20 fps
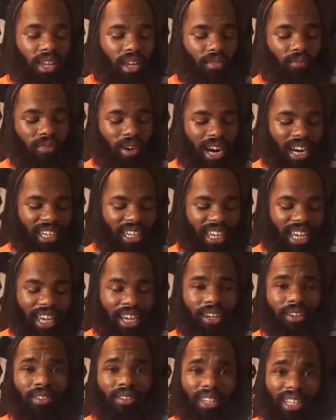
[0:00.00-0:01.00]
And right
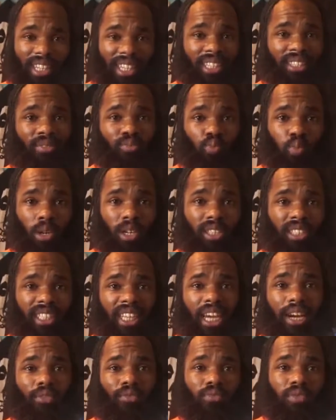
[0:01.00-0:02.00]
now, it works
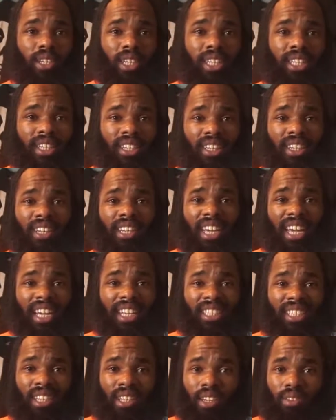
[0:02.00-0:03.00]
out really good
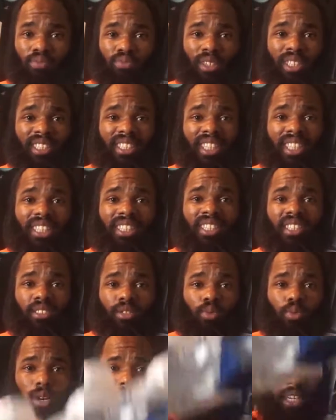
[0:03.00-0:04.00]
as a
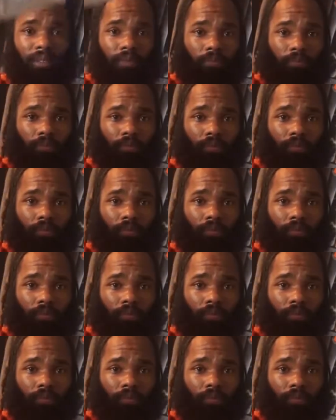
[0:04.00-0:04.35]
resistance weight.